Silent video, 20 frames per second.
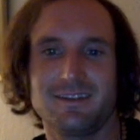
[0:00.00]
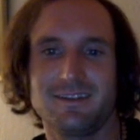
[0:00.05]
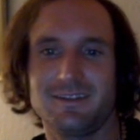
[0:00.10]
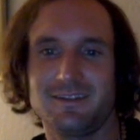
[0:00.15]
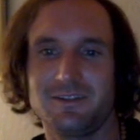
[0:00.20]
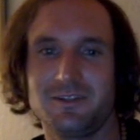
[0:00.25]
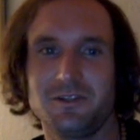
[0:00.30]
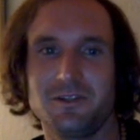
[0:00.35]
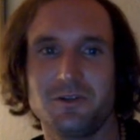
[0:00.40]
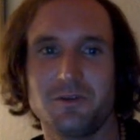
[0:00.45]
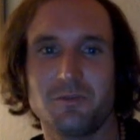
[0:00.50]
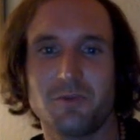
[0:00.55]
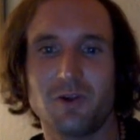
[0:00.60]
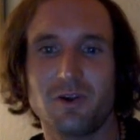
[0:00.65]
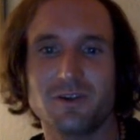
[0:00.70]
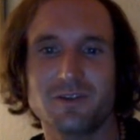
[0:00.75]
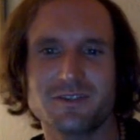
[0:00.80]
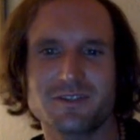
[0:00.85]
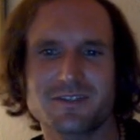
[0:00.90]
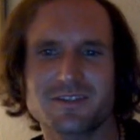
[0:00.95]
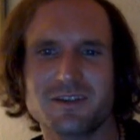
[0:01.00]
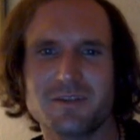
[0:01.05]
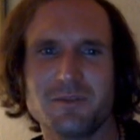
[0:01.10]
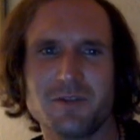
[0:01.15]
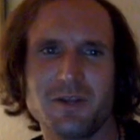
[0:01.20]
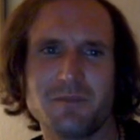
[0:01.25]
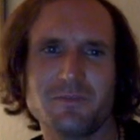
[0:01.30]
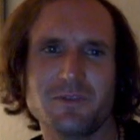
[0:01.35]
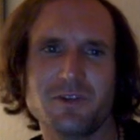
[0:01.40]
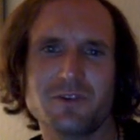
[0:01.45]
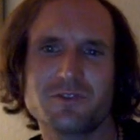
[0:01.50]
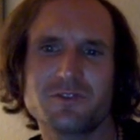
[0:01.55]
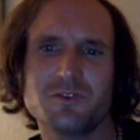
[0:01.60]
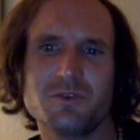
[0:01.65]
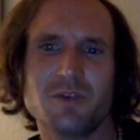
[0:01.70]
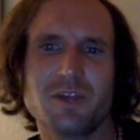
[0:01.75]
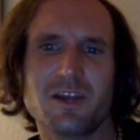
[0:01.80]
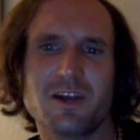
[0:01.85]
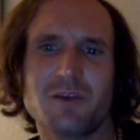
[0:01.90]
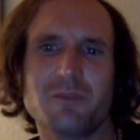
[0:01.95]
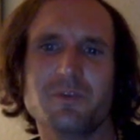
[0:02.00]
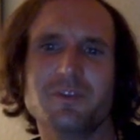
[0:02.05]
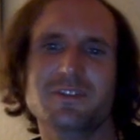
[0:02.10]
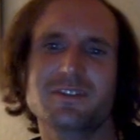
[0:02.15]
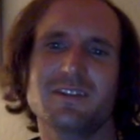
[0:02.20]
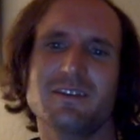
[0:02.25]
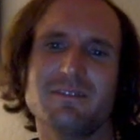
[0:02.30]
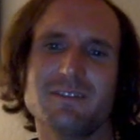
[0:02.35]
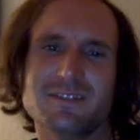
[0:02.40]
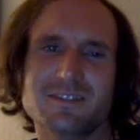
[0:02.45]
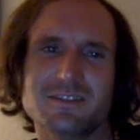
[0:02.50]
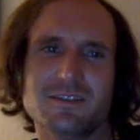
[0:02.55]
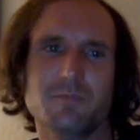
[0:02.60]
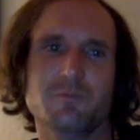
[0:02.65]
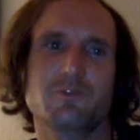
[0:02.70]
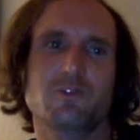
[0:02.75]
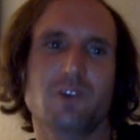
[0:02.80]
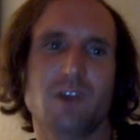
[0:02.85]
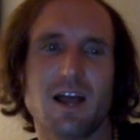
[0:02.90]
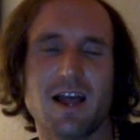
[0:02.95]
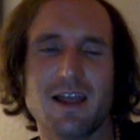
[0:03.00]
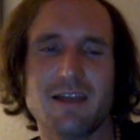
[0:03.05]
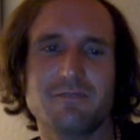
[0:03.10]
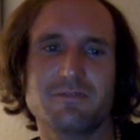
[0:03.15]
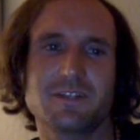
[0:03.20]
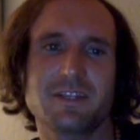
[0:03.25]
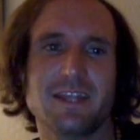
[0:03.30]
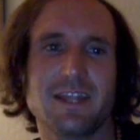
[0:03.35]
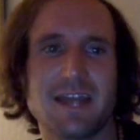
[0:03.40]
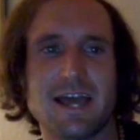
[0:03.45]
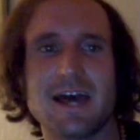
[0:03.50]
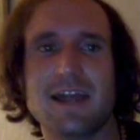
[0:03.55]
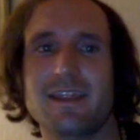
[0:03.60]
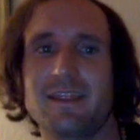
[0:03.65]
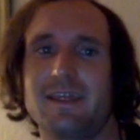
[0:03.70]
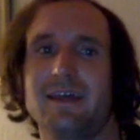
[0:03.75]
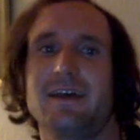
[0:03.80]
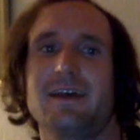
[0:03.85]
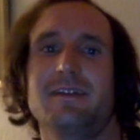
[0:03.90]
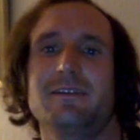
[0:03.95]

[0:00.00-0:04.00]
you know, Mars is coming up there too to help us, give us some drive to get out of that,